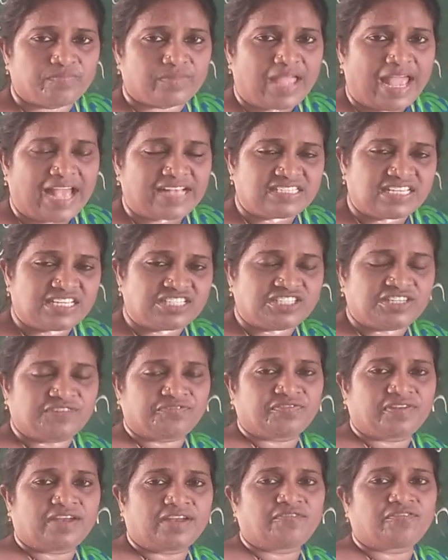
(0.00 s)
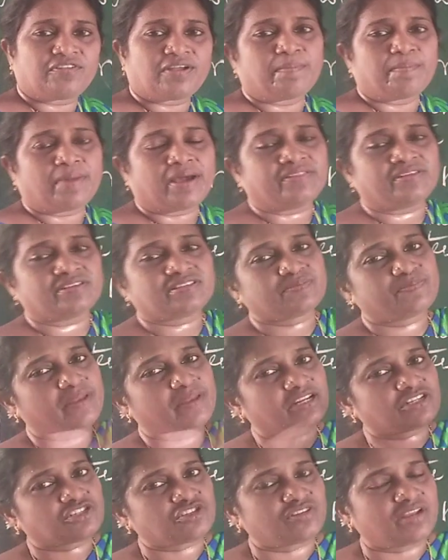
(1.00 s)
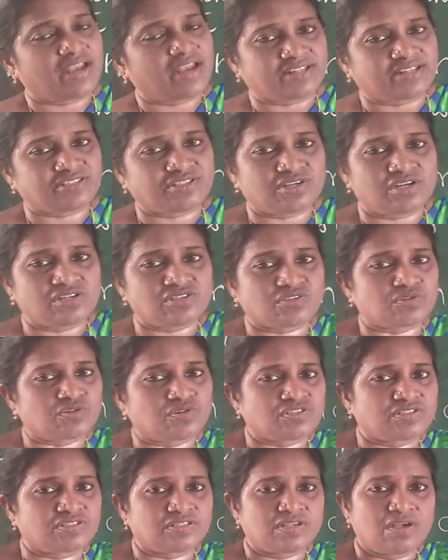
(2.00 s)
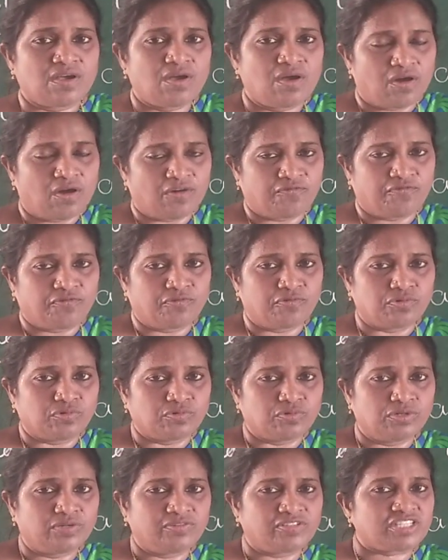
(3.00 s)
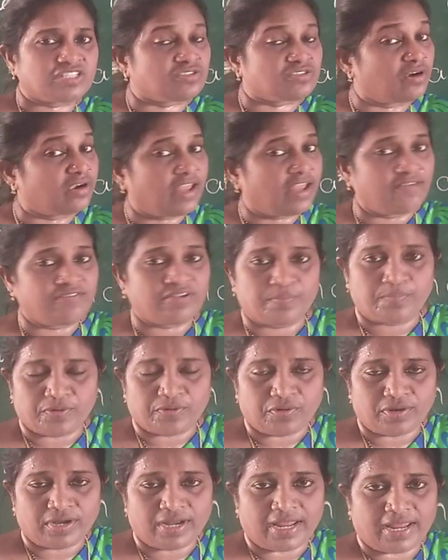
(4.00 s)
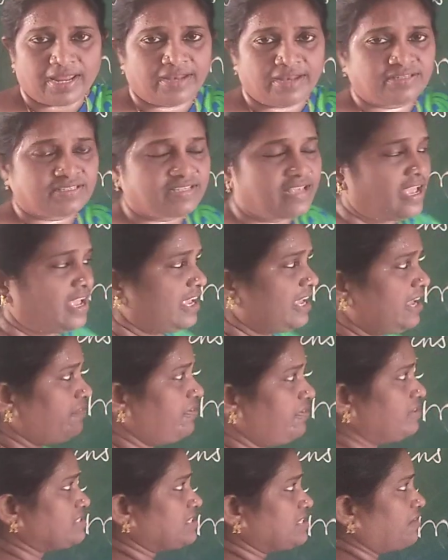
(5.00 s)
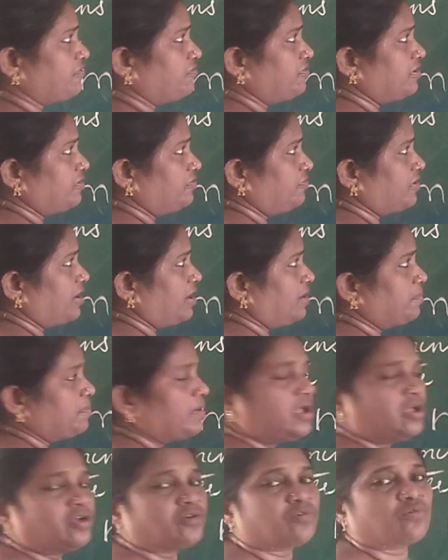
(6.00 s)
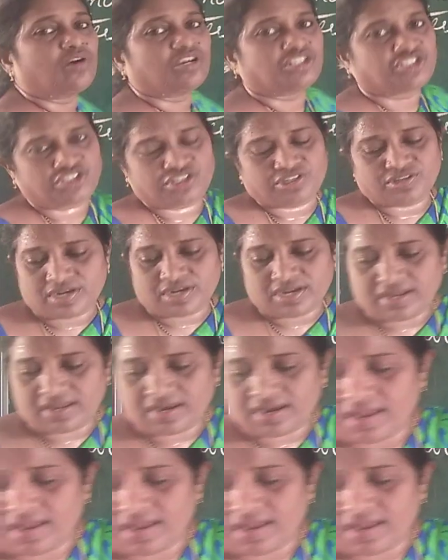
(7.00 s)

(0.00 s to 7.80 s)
as he shifted from mother's milk to the natural source of food which is not having proteins, he will suffer from kwashiorkor.